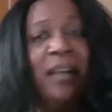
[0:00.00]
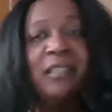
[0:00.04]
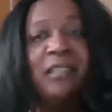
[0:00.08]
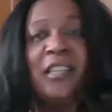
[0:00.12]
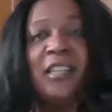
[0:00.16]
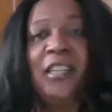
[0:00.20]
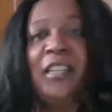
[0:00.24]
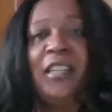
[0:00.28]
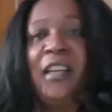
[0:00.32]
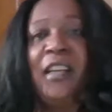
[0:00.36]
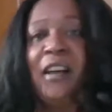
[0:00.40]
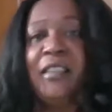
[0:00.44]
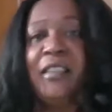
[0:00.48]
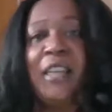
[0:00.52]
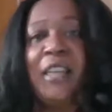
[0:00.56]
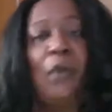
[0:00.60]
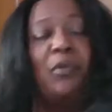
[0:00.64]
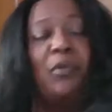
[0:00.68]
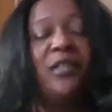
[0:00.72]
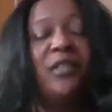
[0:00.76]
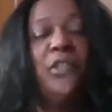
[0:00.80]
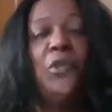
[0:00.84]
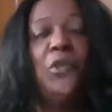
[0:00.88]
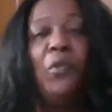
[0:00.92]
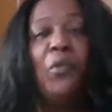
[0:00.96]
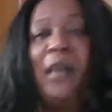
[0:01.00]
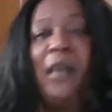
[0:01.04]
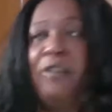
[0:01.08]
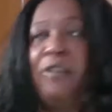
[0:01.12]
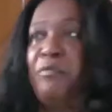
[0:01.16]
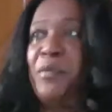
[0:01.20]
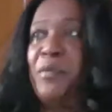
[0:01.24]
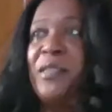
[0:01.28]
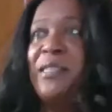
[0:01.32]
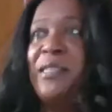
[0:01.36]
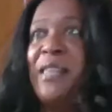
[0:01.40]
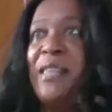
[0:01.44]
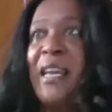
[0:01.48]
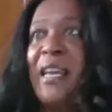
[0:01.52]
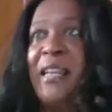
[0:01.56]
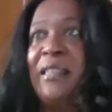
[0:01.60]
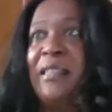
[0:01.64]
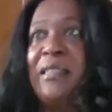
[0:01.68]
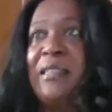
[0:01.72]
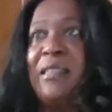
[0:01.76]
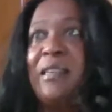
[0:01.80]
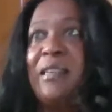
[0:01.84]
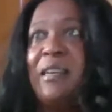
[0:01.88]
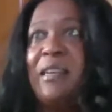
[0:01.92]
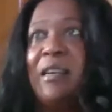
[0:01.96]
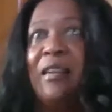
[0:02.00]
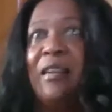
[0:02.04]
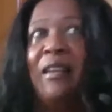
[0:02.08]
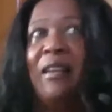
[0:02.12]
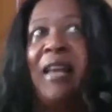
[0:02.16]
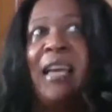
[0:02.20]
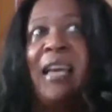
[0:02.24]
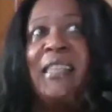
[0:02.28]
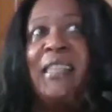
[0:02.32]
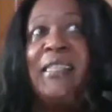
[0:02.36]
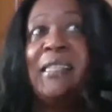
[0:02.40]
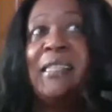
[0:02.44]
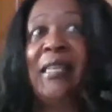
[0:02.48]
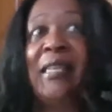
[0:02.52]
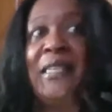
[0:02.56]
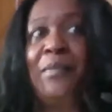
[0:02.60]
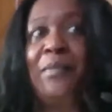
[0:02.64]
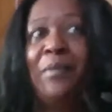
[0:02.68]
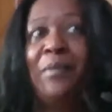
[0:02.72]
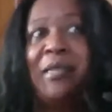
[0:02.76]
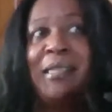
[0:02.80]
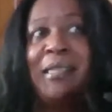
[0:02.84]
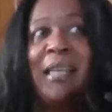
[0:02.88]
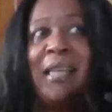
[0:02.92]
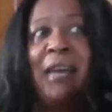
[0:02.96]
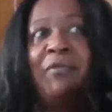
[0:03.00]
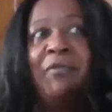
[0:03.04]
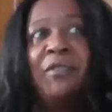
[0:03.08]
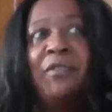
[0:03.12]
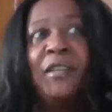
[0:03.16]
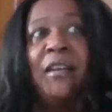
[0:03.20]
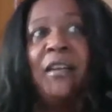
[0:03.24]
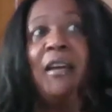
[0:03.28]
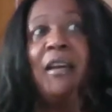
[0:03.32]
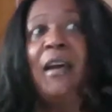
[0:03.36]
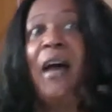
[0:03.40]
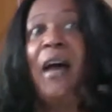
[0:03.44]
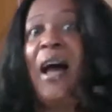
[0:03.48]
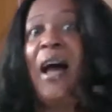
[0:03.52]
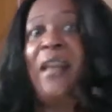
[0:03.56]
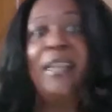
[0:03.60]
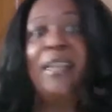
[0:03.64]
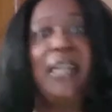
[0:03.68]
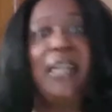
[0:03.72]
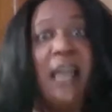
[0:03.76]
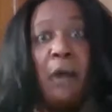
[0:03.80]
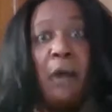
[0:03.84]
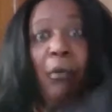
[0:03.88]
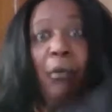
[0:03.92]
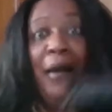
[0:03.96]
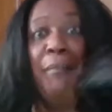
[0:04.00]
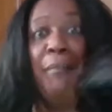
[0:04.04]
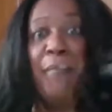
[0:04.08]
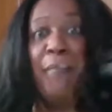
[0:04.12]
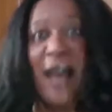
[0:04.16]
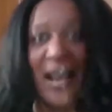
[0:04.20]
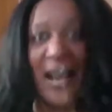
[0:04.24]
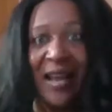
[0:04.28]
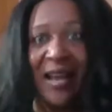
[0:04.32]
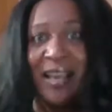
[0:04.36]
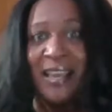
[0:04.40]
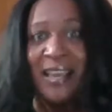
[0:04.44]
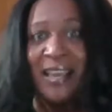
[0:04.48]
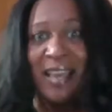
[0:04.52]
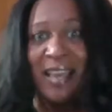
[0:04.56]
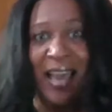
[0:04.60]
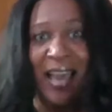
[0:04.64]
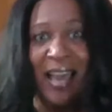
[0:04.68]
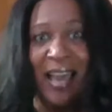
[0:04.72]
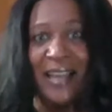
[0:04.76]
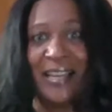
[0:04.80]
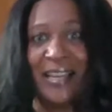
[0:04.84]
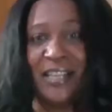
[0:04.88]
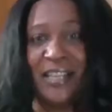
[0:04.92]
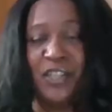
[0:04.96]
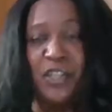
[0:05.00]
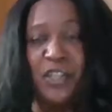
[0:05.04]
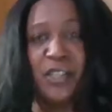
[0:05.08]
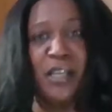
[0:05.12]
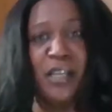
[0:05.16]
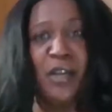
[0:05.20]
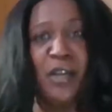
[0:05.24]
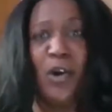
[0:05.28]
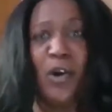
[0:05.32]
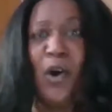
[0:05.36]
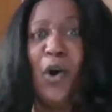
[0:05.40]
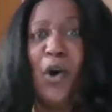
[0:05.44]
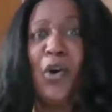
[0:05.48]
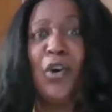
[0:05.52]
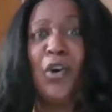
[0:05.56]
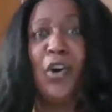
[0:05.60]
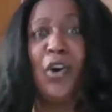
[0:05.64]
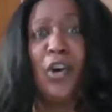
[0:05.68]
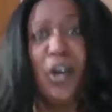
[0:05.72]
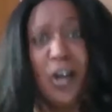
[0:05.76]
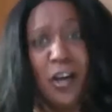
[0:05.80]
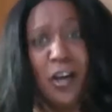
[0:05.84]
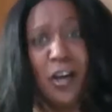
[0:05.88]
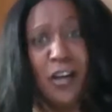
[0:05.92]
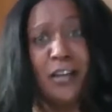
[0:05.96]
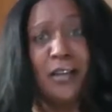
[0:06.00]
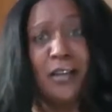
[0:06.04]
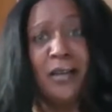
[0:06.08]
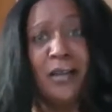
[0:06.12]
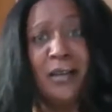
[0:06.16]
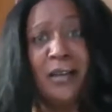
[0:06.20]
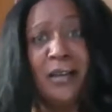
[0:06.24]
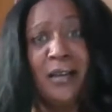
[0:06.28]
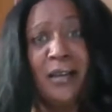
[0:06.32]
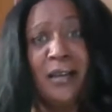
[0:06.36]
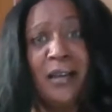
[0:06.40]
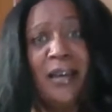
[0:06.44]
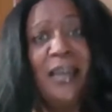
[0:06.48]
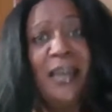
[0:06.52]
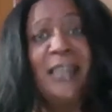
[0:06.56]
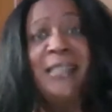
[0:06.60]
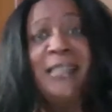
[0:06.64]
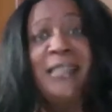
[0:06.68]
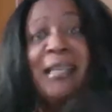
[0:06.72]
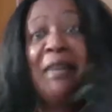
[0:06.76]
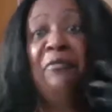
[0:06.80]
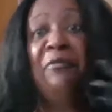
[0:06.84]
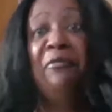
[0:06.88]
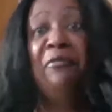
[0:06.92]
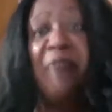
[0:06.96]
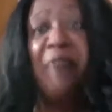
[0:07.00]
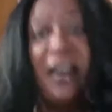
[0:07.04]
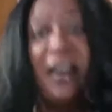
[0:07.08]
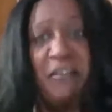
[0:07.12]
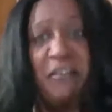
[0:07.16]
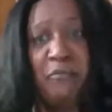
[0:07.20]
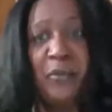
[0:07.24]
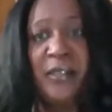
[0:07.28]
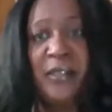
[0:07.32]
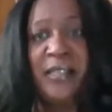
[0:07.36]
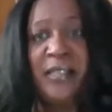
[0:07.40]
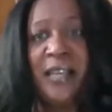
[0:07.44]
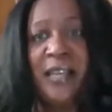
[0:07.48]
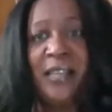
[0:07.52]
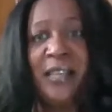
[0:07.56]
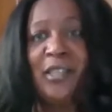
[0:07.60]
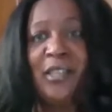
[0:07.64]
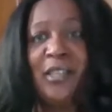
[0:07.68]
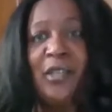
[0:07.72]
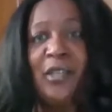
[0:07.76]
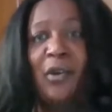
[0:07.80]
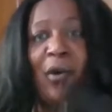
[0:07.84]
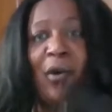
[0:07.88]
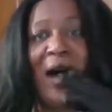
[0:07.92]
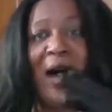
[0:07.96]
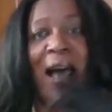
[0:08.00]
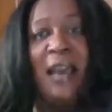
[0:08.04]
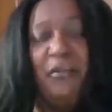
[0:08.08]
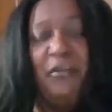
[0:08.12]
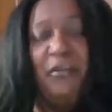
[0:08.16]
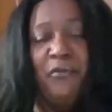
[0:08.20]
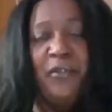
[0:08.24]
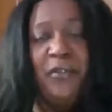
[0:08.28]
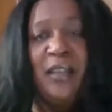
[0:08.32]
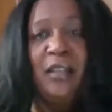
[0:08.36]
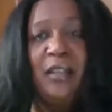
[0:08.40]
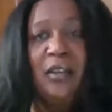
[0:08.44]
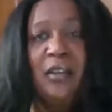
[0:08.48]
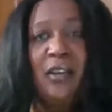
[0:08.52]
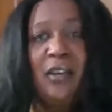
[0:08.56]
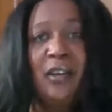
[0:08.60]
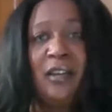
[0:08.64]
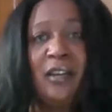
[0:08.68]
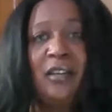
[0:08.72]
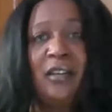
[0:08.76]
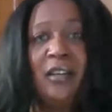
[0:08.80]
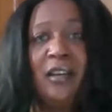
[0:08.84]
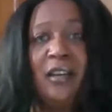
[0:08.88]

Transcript: to the doctor, it was 12%, like 6 months after. And then I went back again, and she said, oh, good, it's at 5%. So I feel good